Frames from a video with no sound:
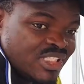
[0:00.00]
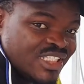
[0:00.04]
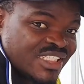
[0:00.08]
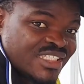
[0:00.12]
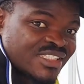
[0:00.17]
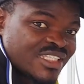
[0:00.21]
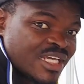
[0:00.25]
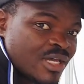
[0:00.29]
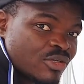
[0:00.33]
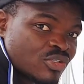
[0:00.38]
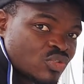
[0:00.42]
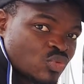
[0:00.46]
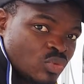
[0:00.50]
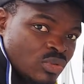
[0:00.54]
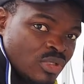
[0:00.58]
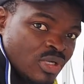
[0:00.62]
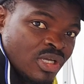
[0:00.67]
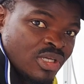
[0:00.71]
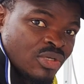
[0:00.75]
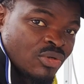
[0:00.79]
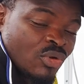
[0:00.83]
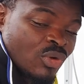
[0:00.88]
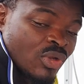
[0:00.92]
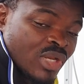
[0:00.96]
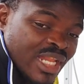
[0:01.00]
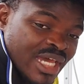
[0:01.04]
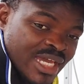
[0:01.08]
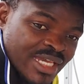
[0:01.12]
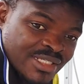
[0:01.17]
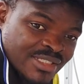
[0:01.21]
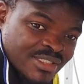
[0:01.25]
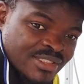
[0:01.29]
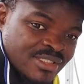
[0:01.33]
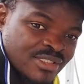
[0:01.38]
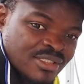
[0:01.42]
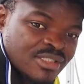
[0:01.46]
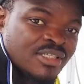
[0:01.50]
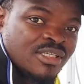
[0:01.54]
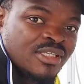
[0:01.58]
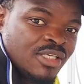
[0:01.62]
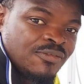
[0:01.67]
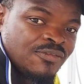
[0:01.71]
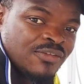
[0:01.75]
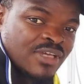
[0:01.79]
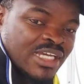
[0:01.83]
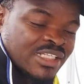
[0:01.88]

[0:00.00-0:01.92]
The cells will not equalize if